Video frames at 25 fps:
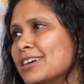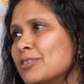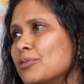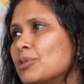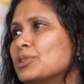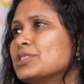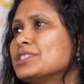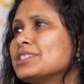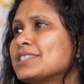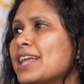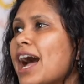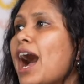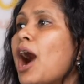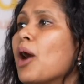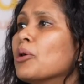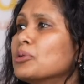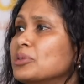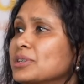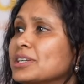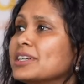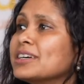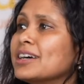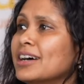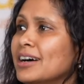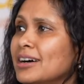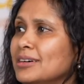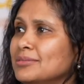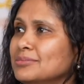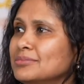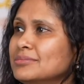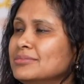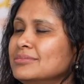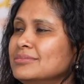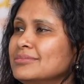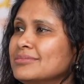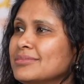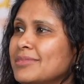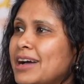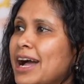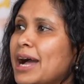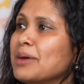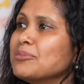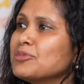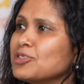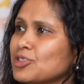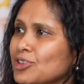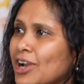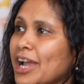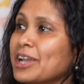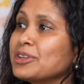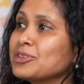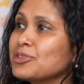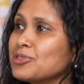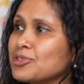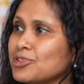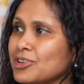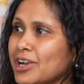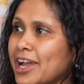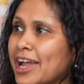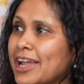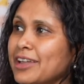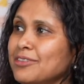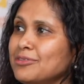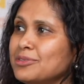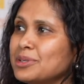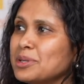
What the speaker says: What's the outcome I'm trying to drive?